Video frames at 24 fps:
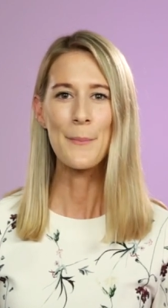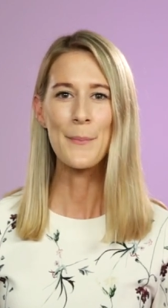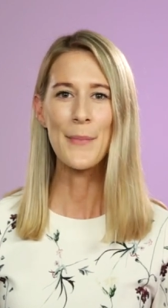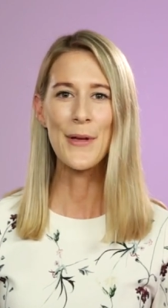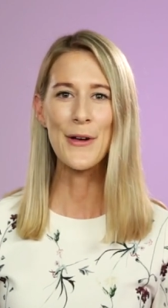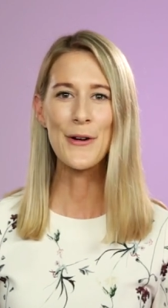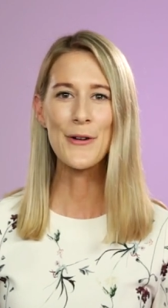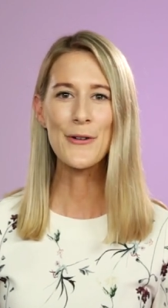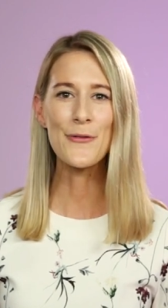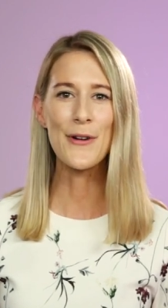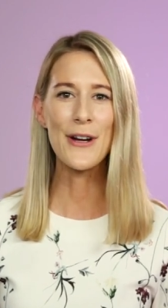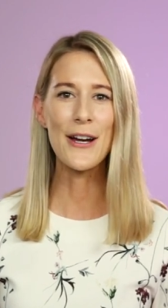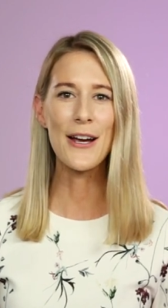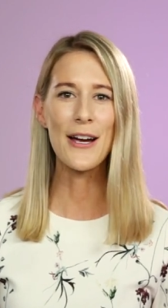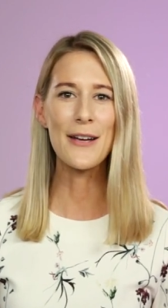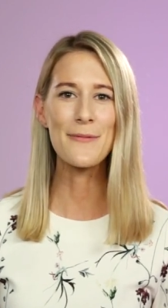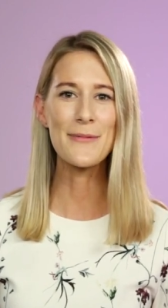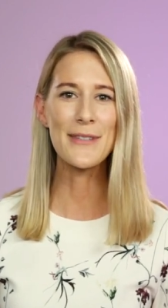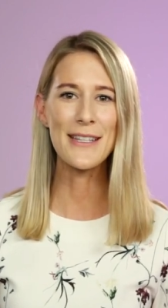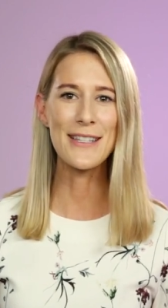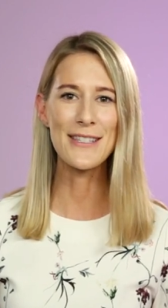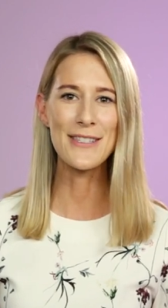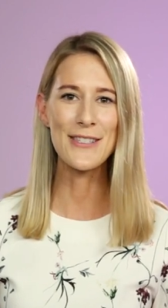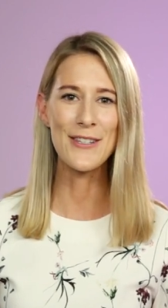Build
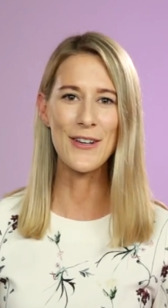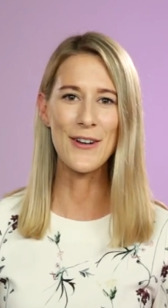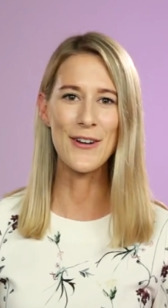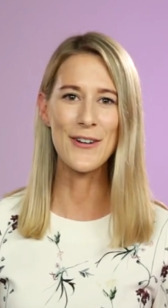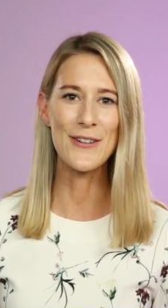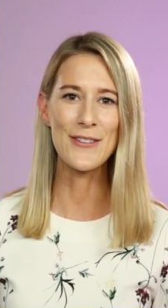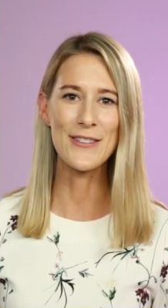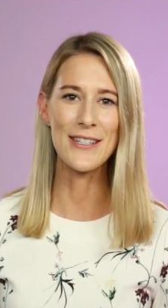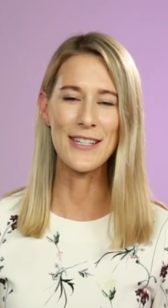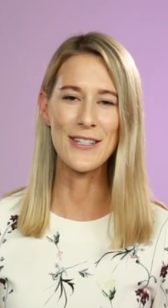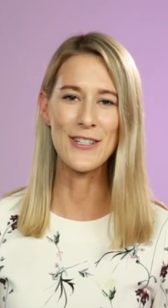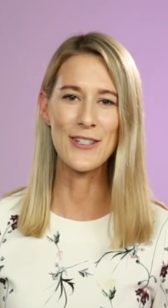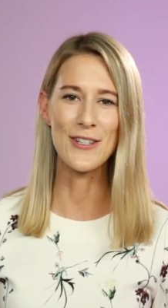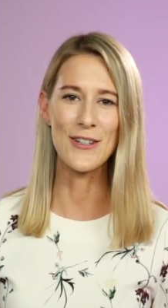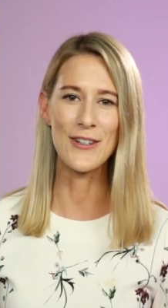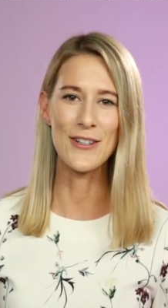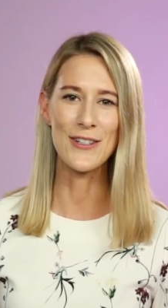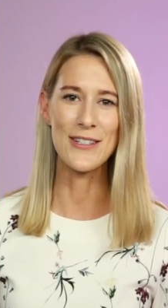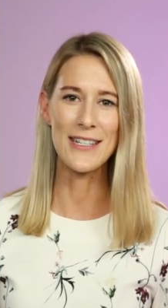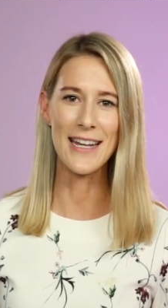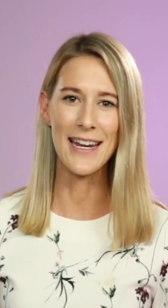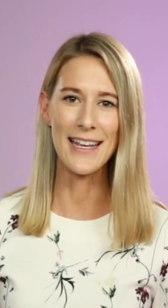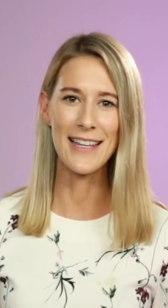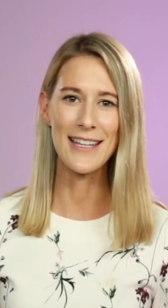rhymes and songs into
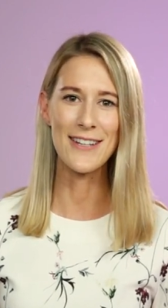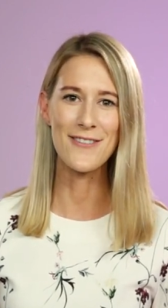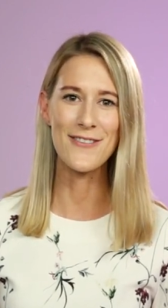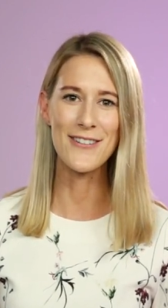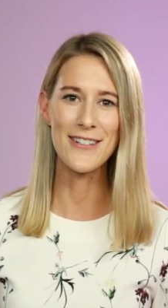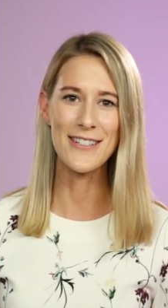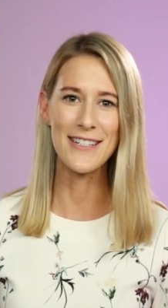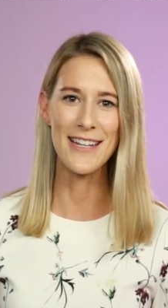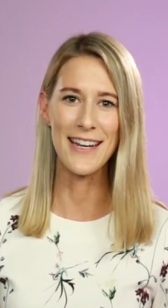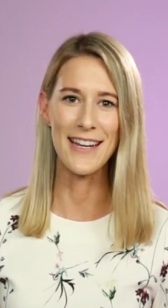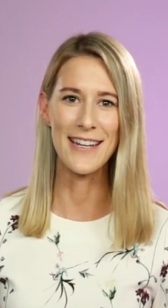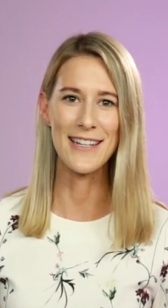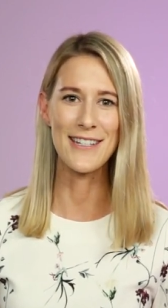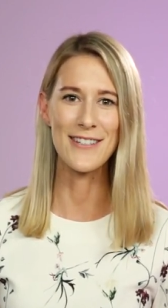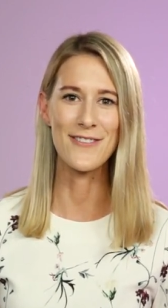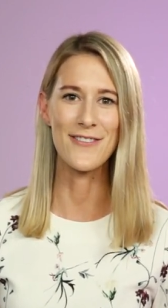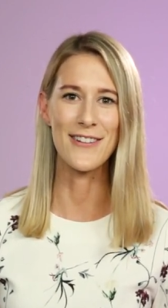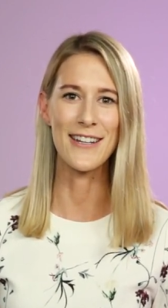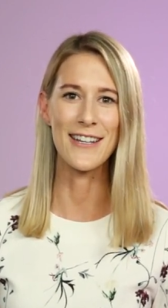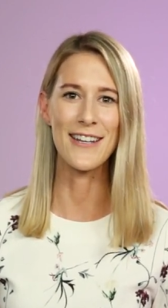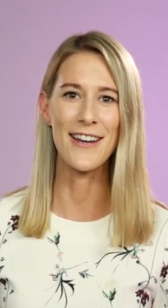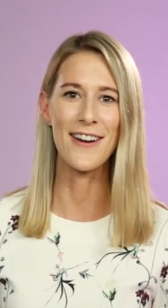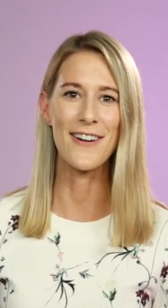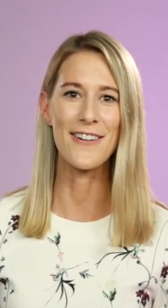your daily routine
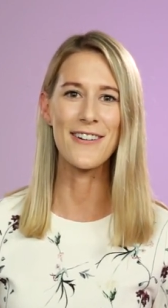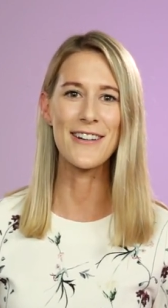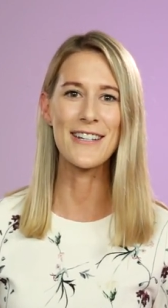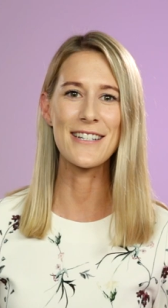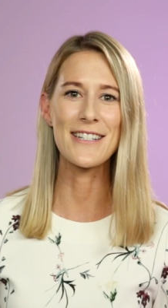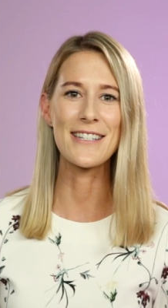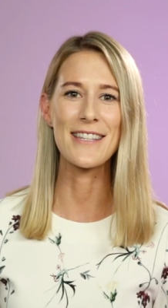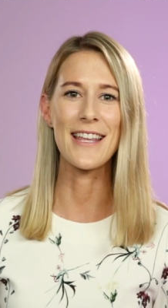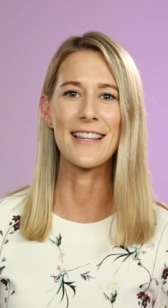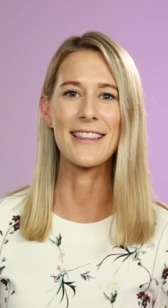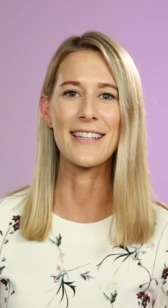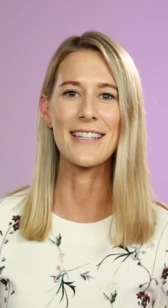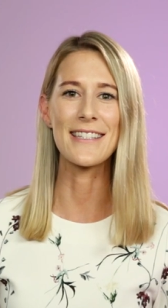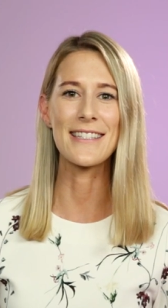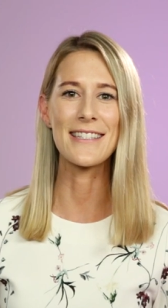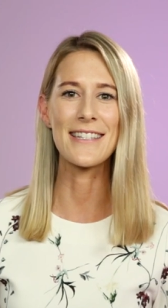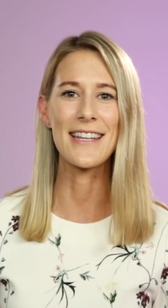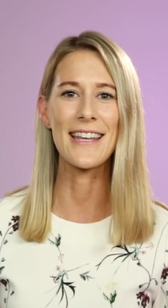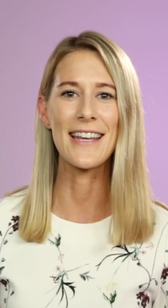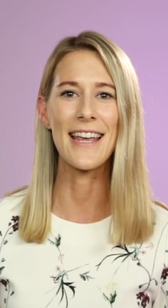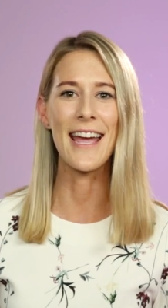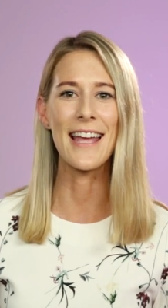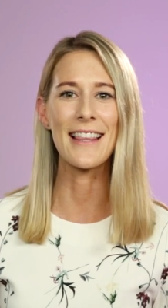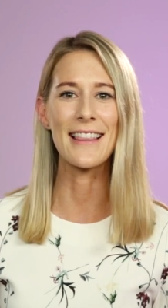to encourage their
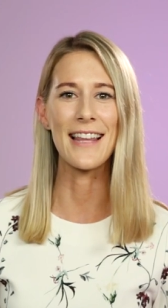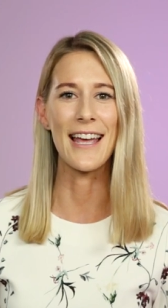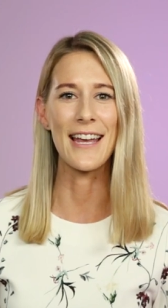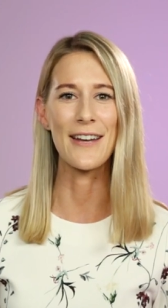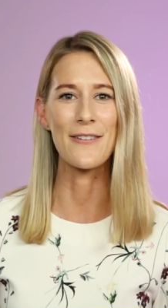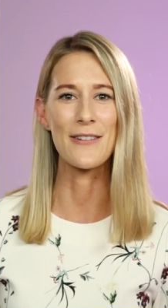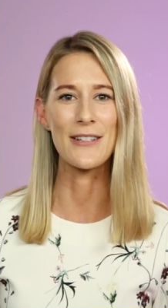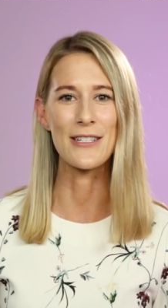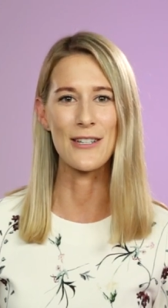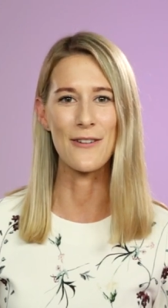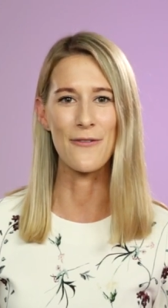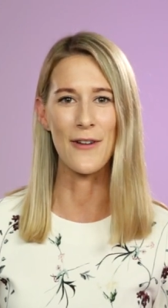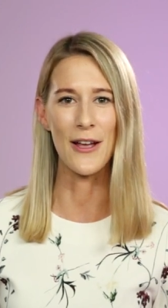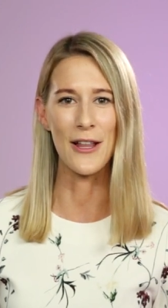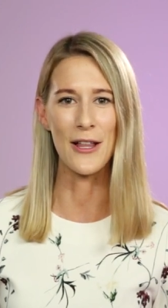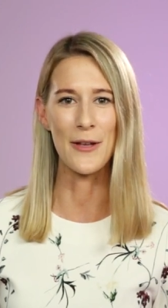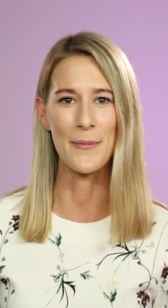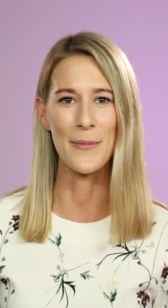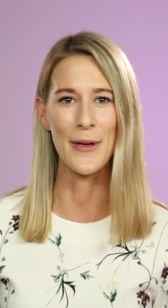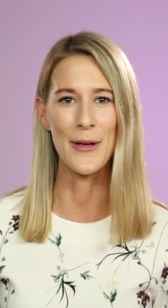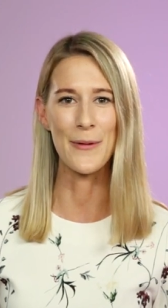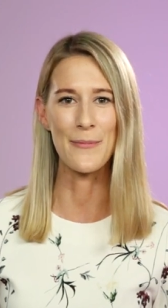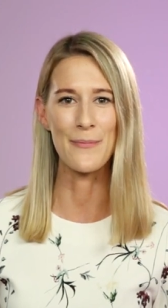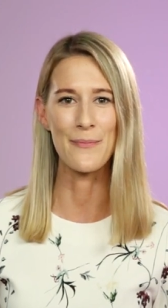listening and language
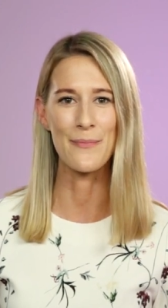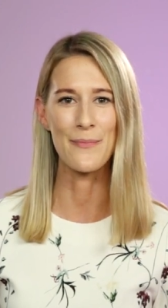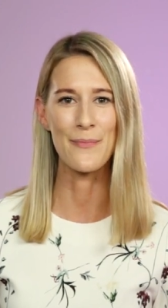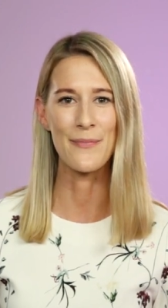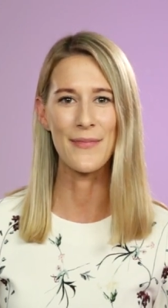development.